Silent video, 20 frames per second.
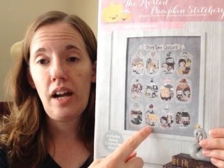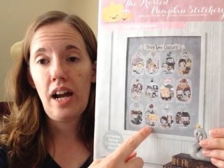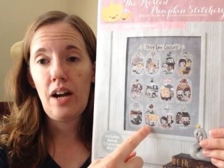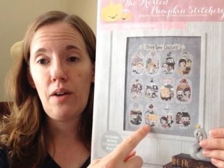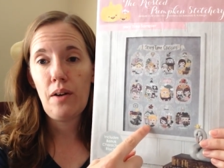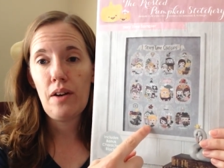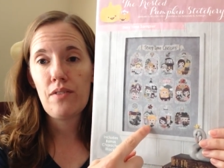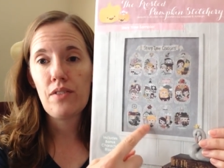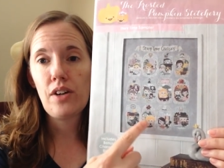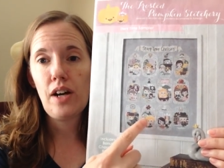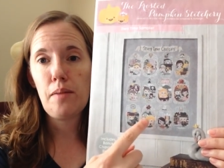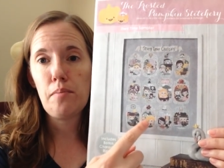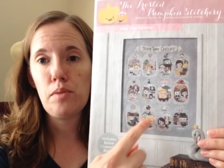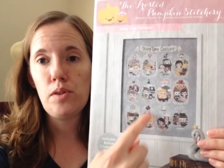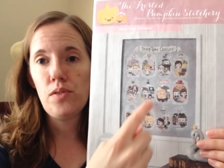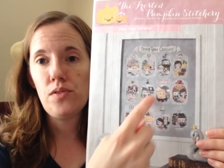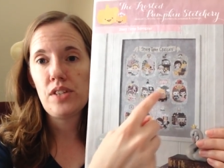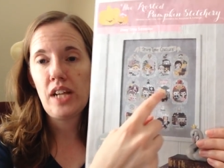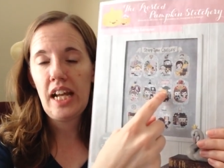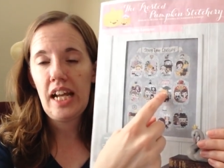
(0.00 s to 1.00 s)
However, I
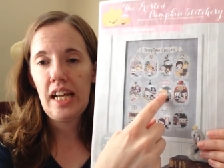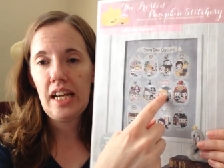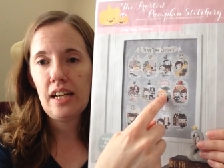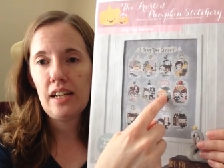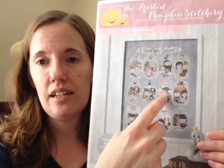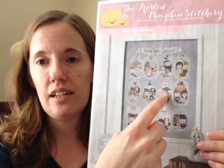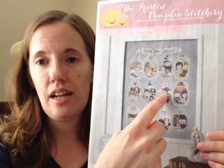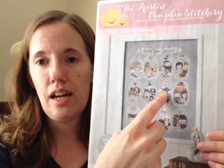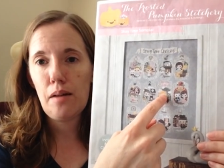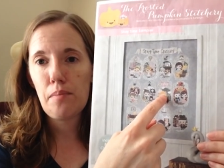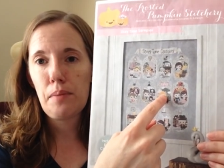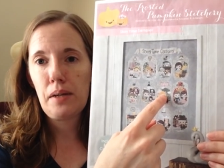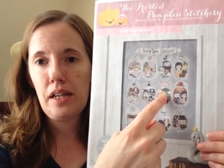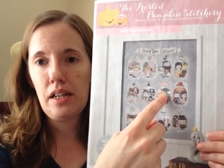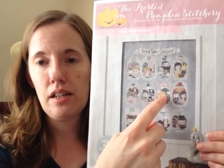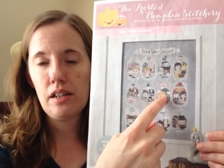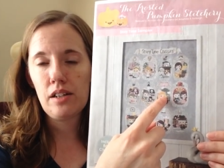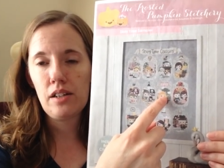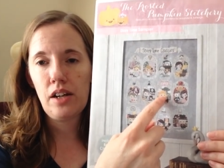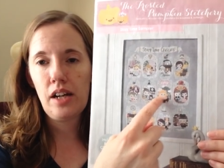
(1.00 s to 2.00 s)
moved Anne up
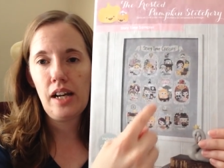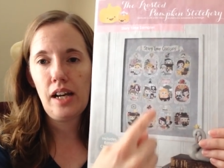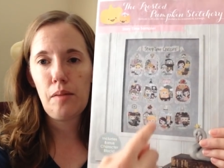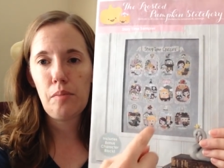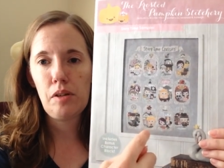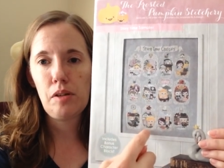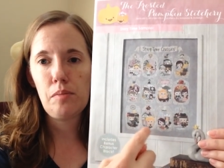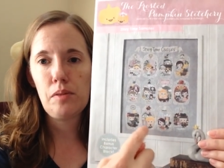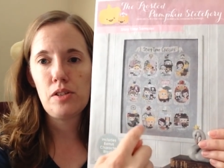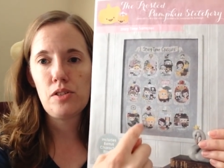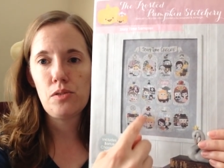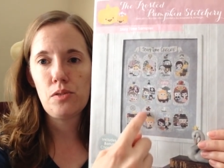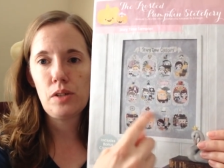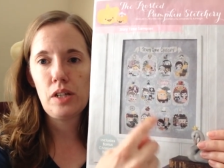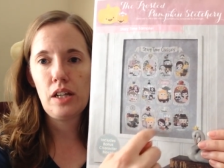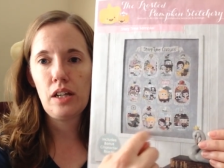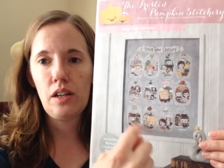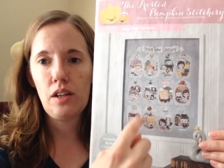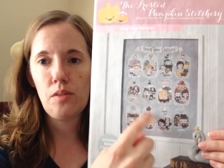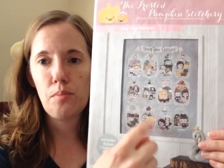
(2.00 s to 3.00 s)
here, and I'm going to be
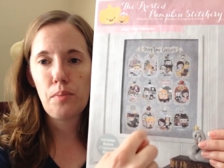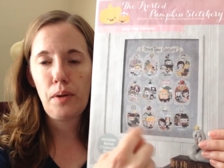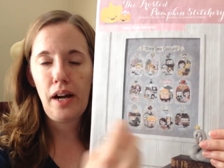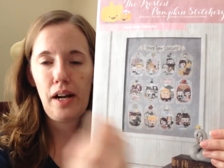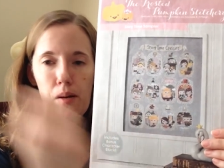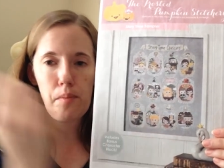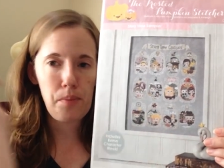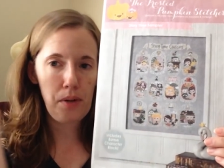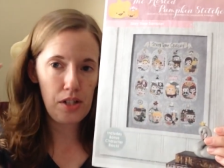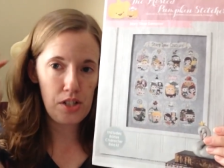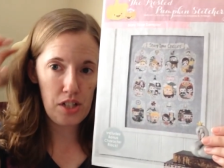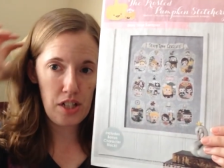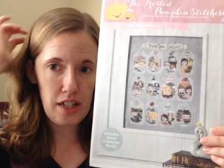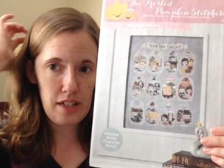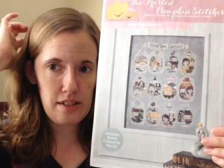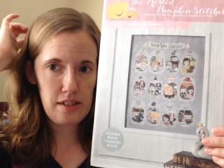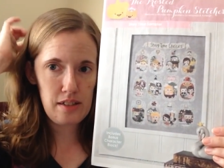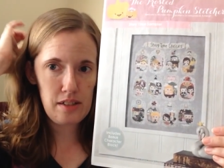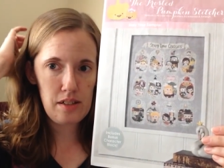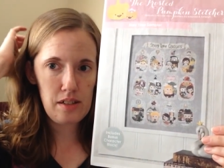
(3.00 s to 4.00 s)
doing Pride and
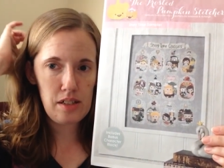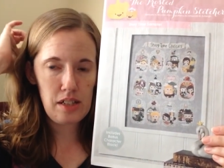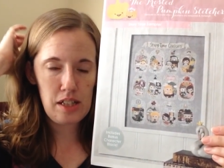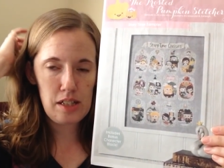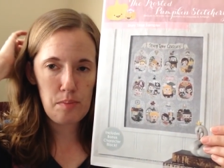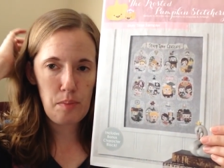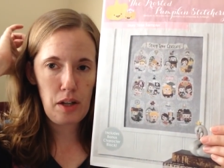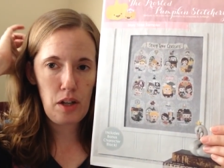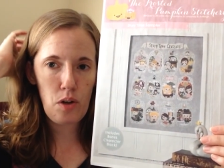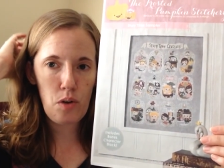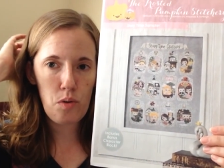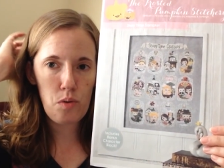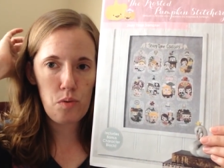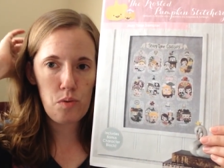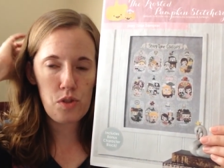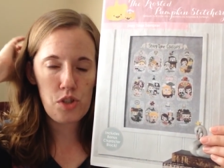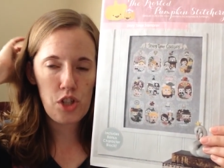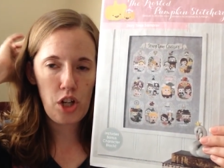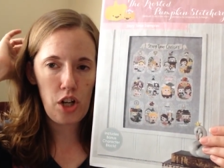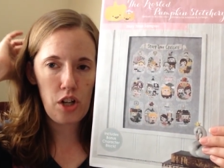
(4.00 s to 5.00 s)
Prejudice. That's my
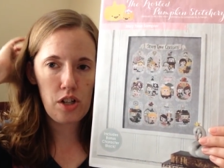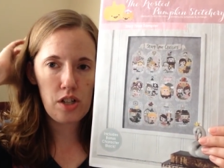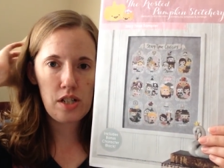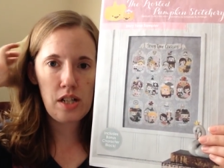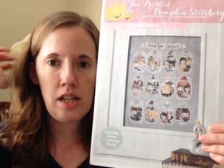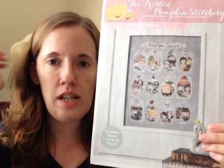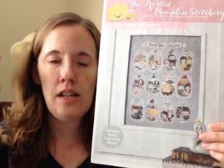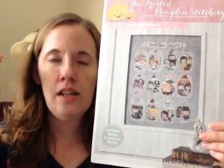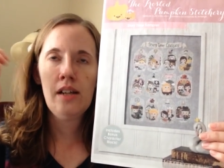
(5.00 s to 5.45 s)
own chart.